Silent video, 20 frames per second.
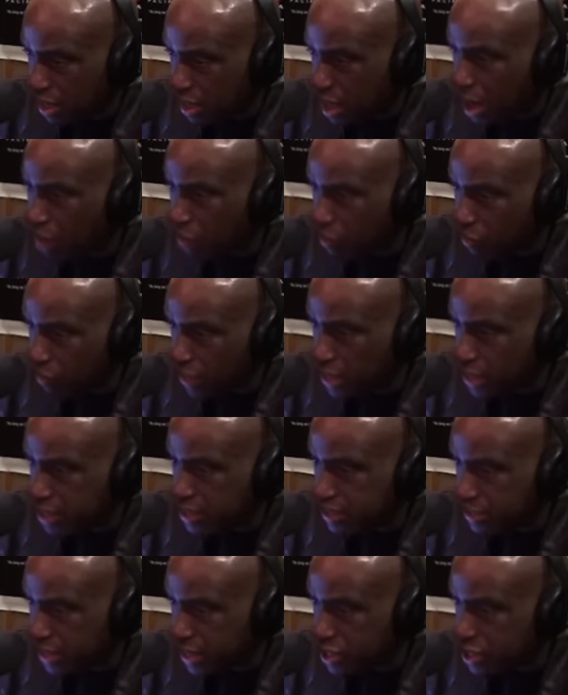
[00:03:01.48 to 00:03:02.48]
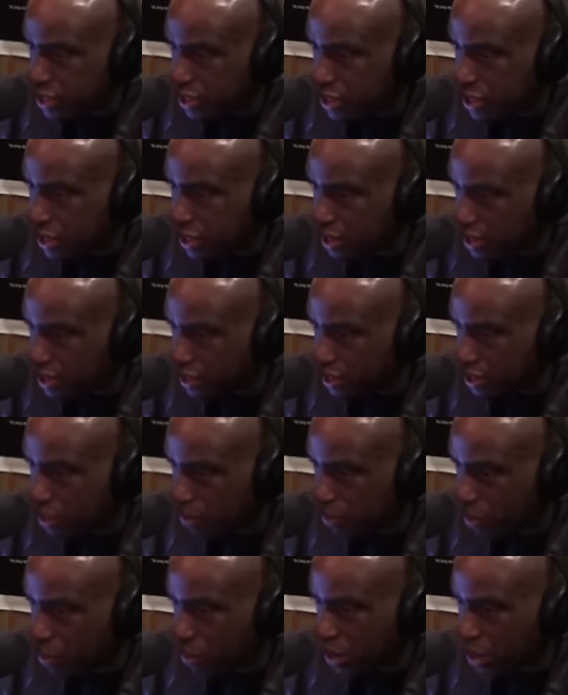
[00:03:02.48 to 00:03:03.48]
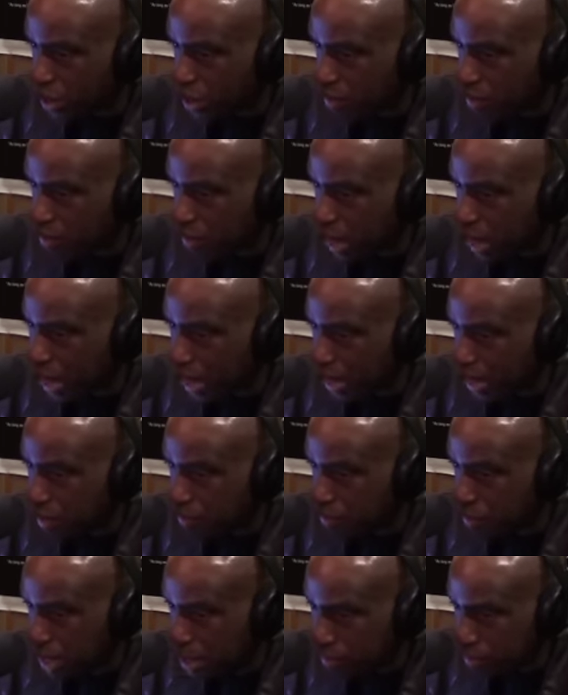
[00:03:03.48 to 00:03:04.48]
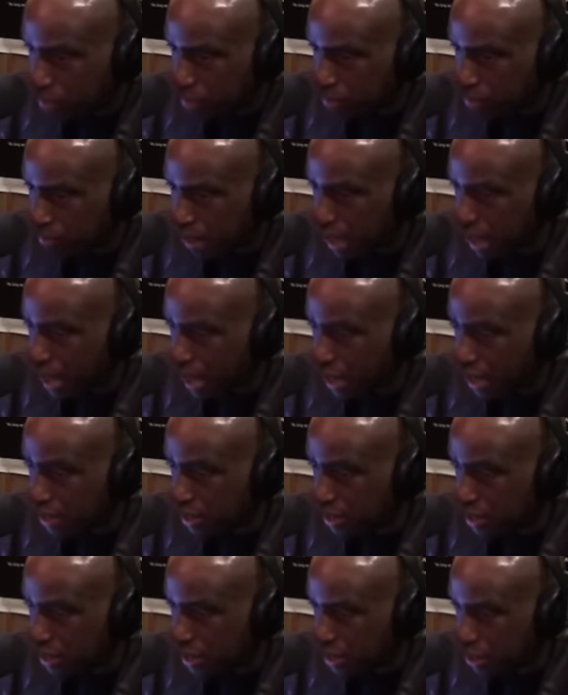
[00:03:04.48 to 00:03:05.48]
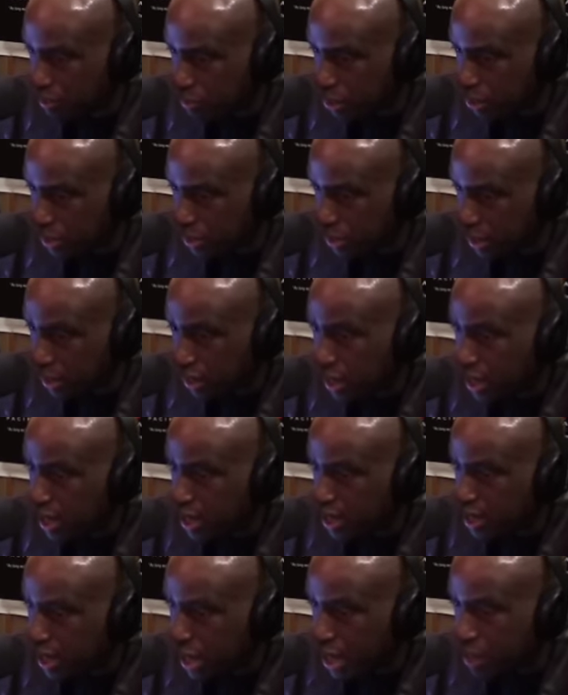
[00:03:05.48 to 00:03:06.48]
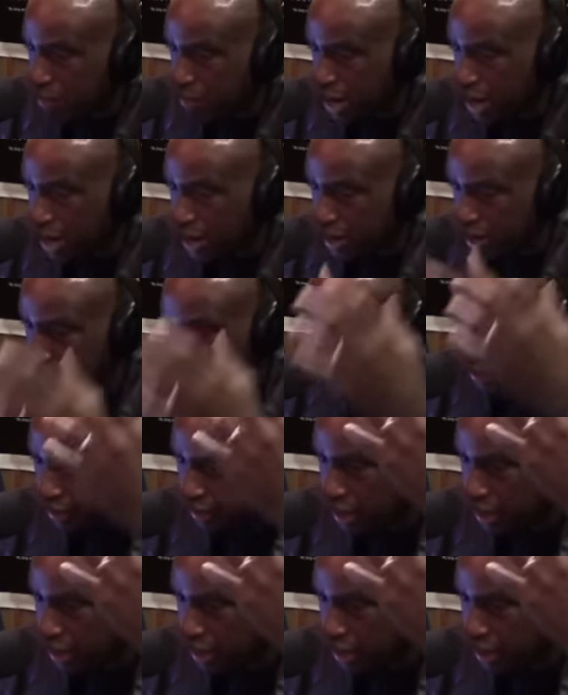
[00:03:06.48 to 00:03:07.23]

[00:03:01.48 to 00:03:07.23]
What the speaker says: our radio station, is supported by people, by the community, not by, you know,